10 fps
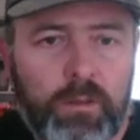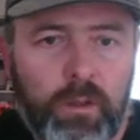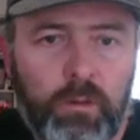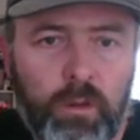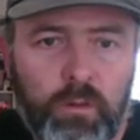
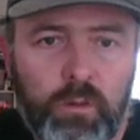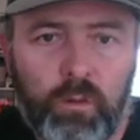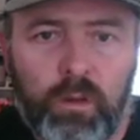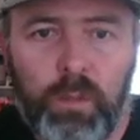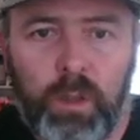And so
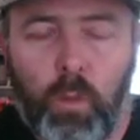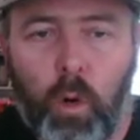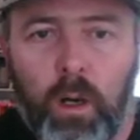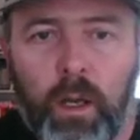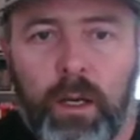those would have
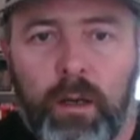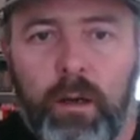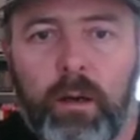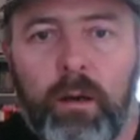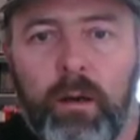been more
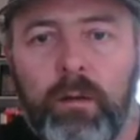like,